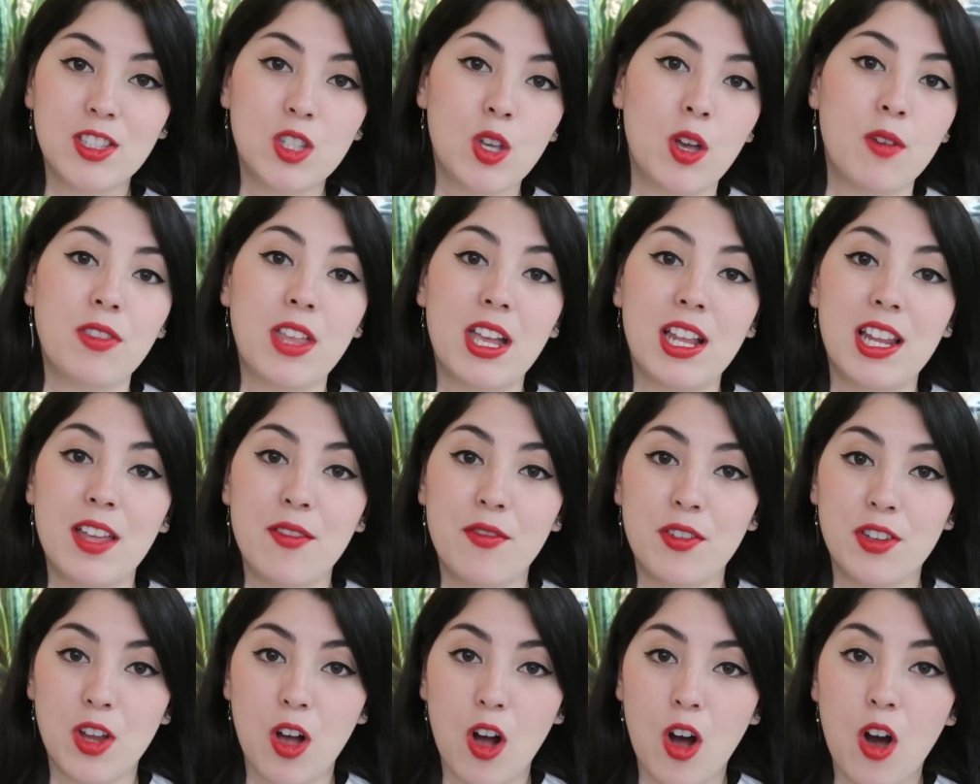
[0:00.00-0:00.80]
So if they
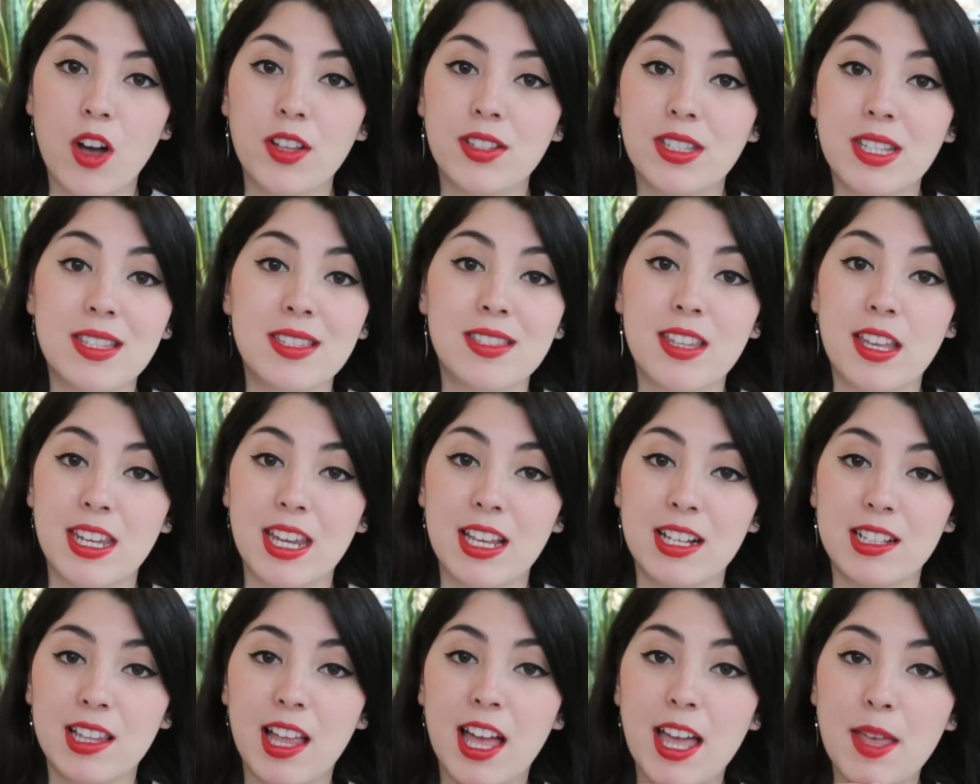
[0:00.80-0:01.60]
live in a hot and
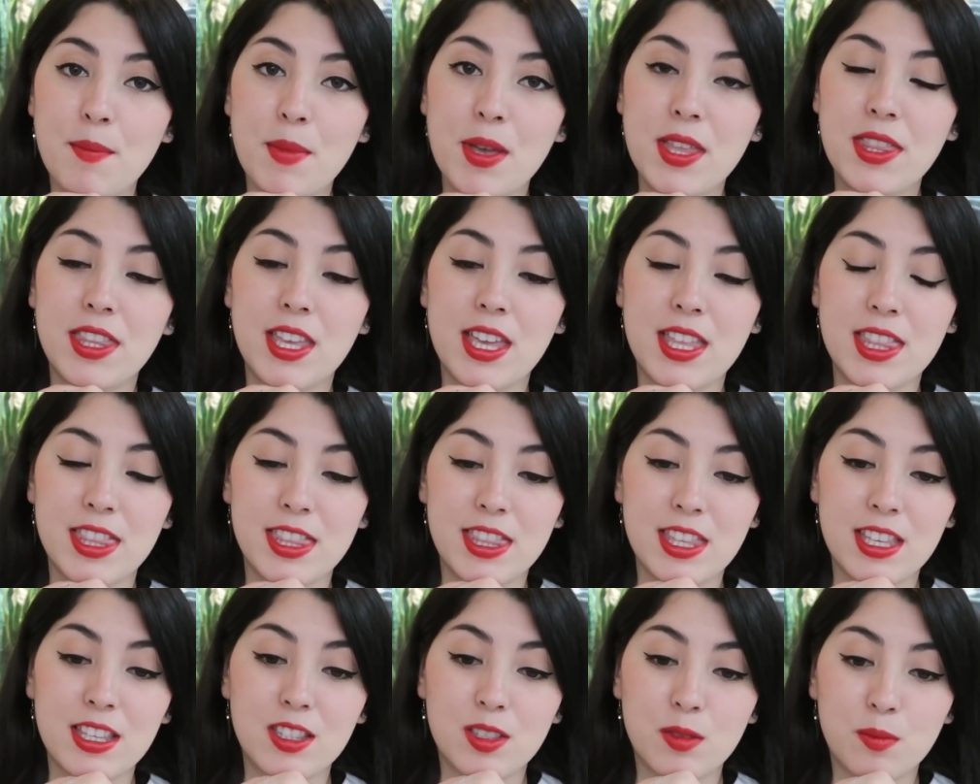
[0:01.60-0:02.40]
sunny climate,
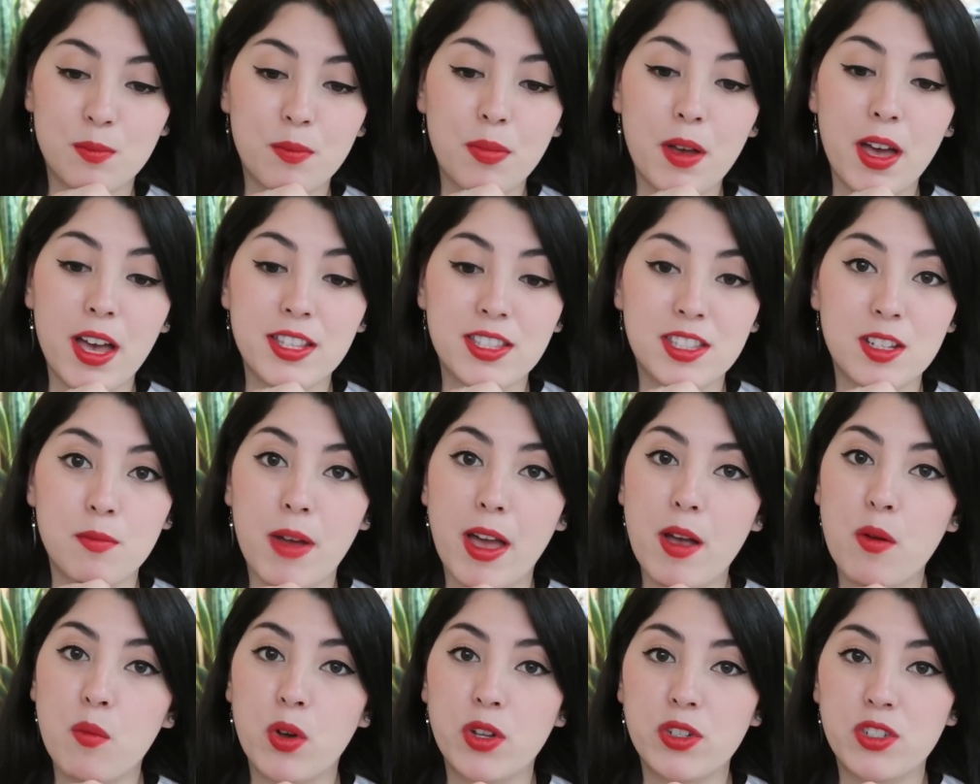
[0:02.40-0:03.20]
then this person
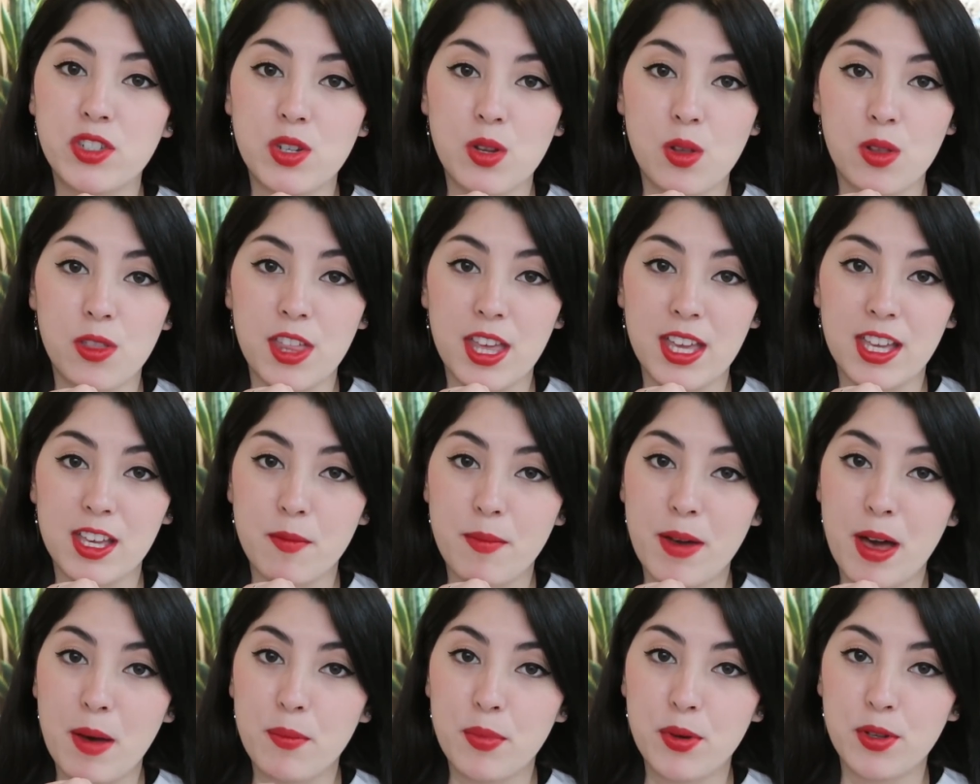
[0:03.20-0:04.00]
might want to think
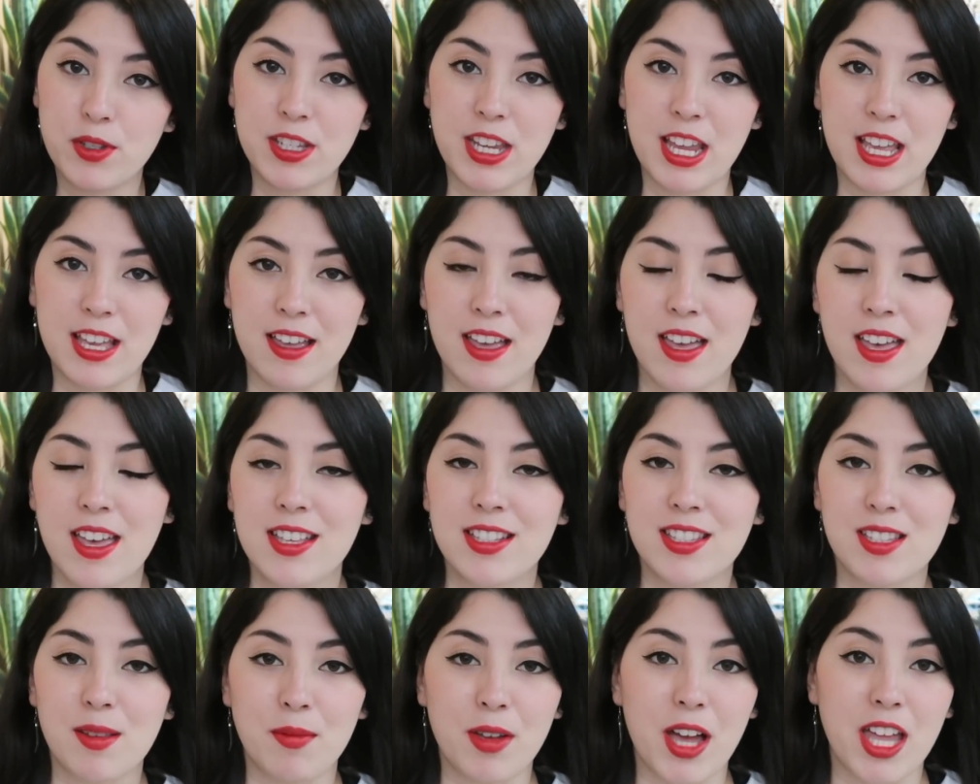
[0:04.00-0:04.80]
about putting
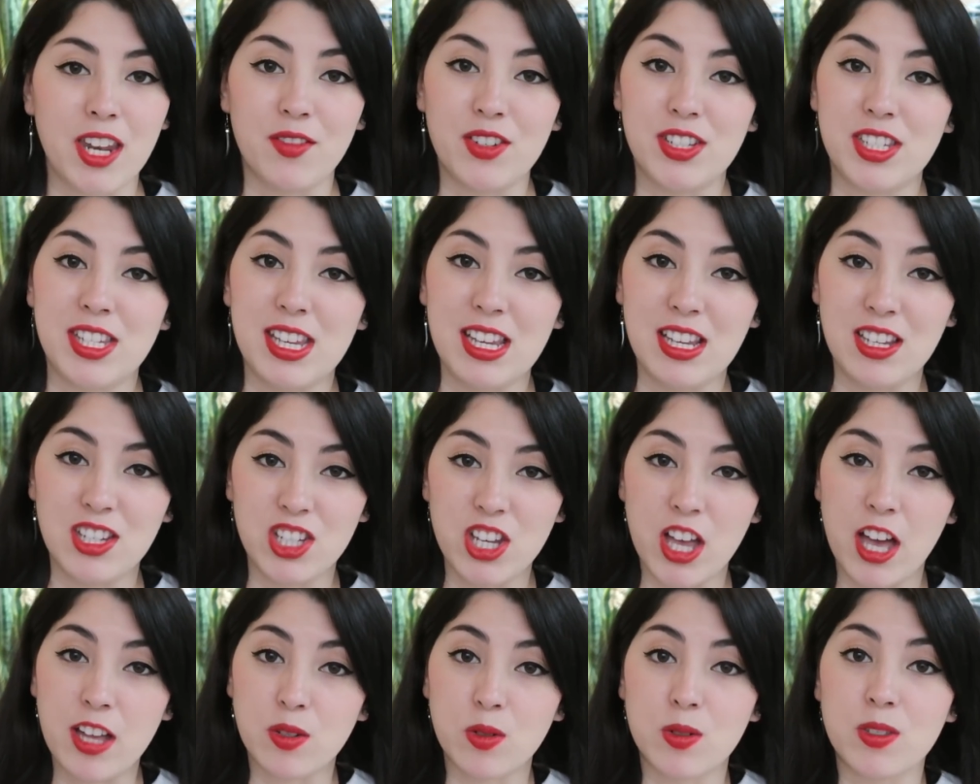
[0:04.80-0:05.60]
some kind of a
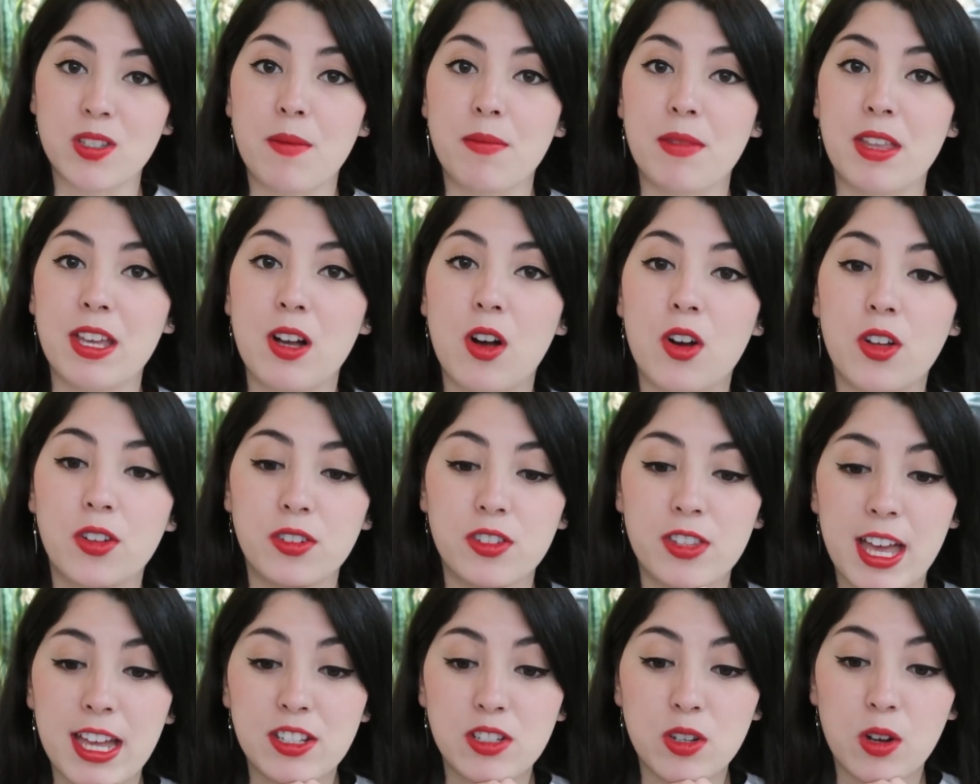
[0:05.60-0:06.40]
t-shirt or something
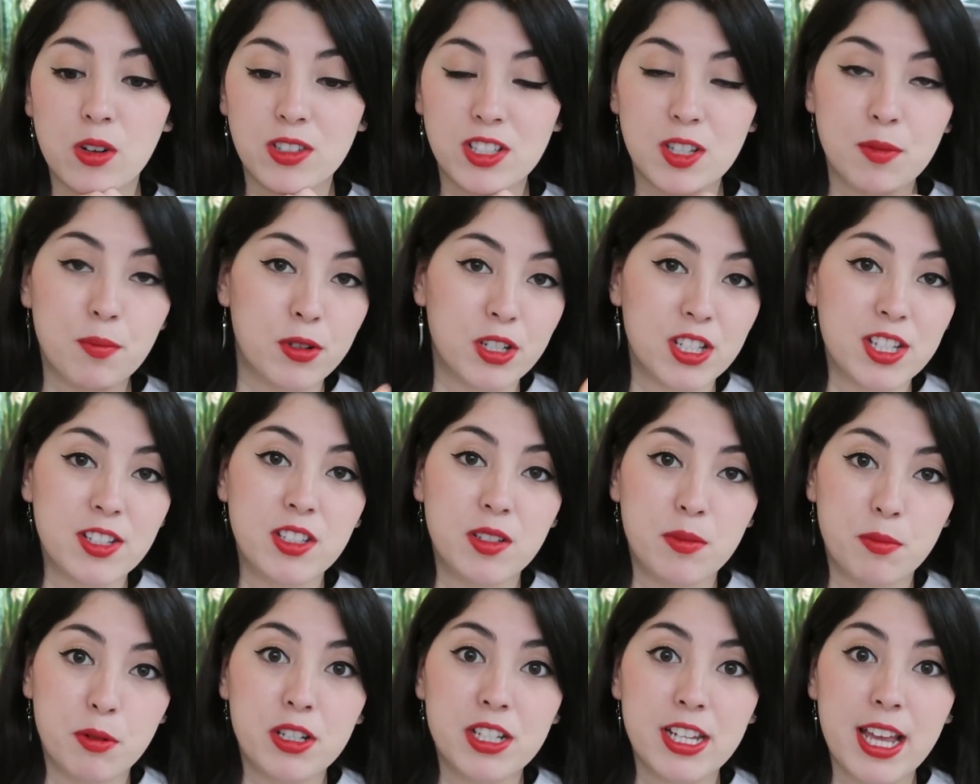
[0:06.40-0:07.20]
on their dog to
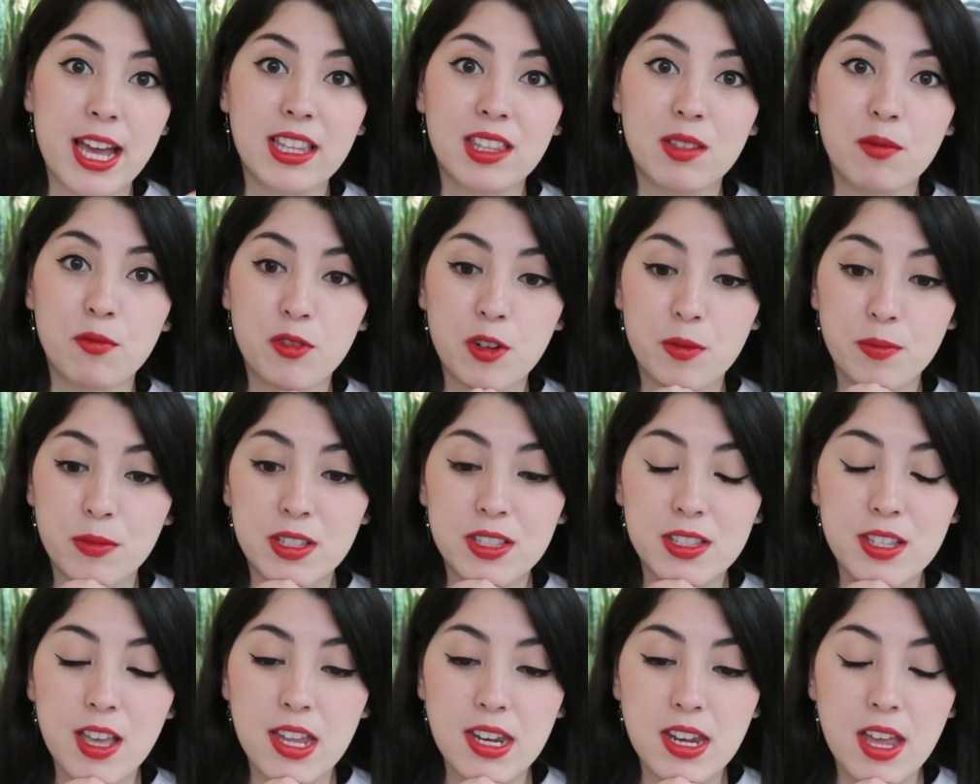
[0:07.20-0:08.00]
protect them from the
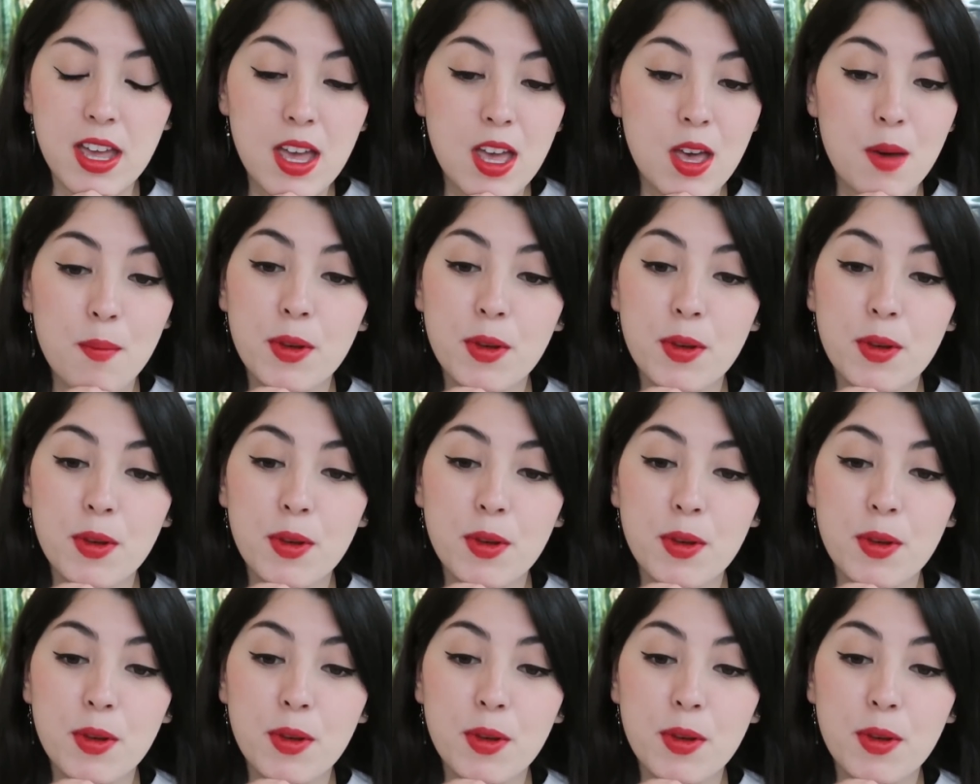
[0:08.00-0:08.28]
sun.